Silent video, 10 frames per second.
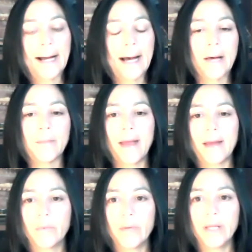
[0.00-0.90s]
And
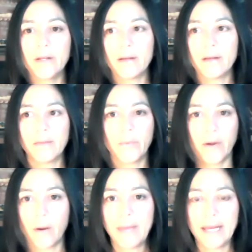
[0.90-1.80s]

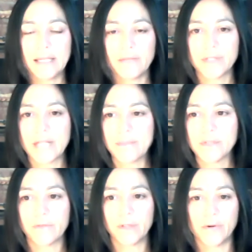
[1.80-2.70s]
there are many different
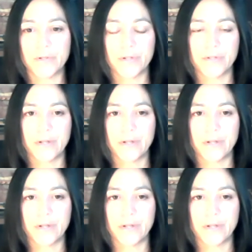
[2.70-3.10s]
types of closures.